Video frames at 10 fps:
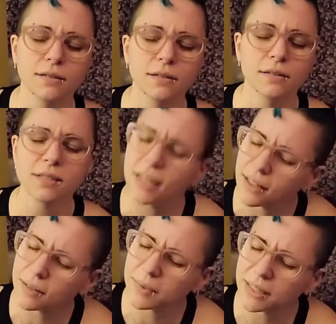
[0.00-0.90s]
It's
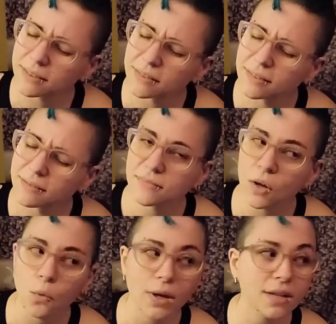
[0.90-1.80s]
killing me.
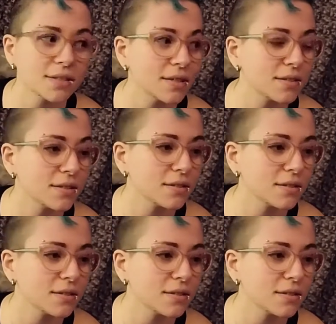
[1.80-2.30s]
What is it?